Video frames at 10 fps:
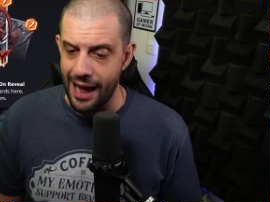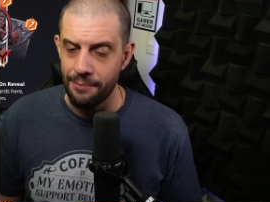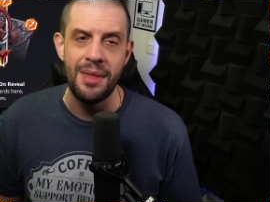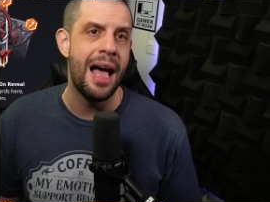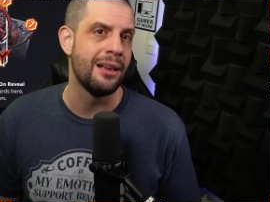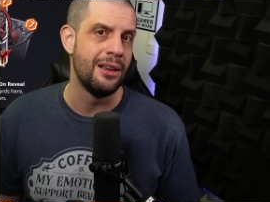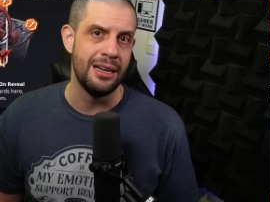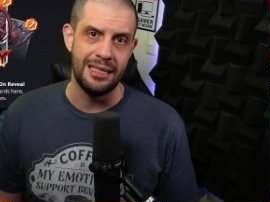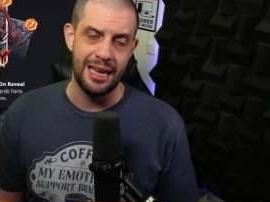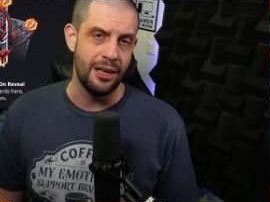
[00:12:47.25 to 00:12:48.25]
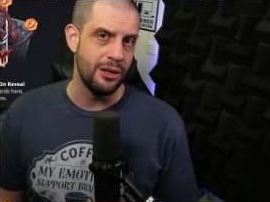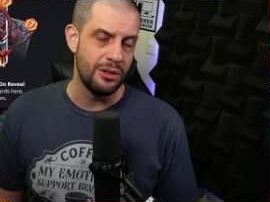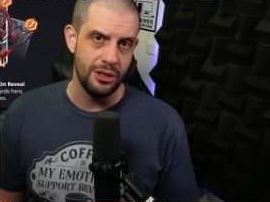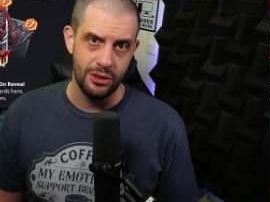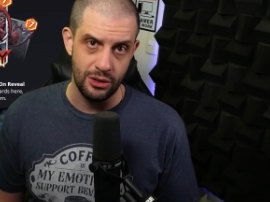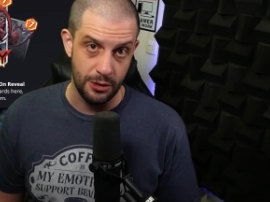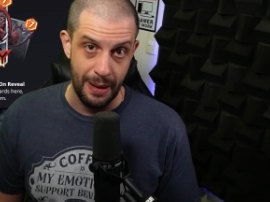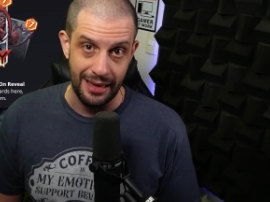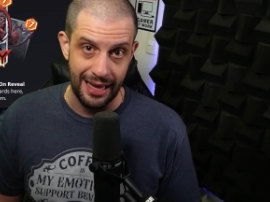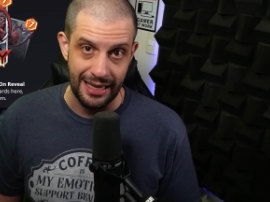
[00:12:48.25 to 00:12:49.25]
I'm not going to tell you to use your
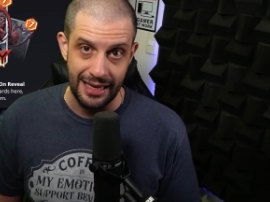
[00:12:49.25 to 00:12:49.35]
spotlight